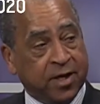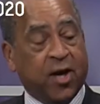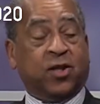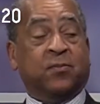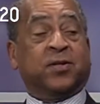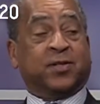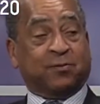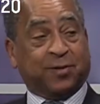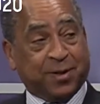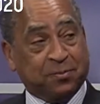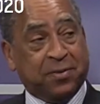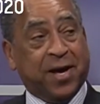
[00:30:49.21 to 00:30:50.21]
And there have been some
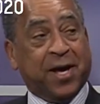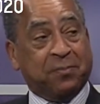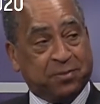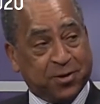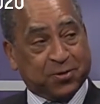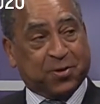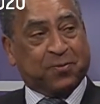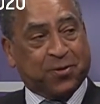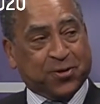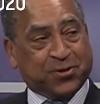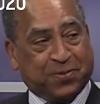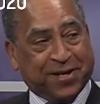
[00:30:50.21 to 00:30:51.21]
really bad bills
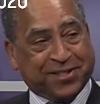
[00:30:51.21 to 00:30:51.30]
proposed by